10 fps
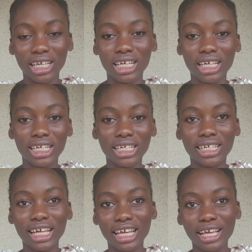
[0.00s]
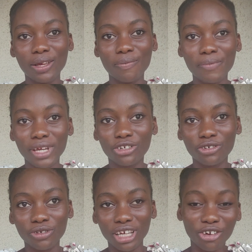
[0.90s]
a
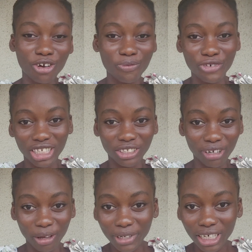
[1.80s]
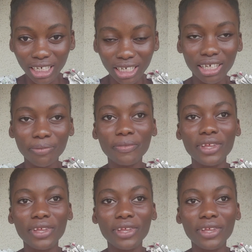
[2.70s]
middle income range family,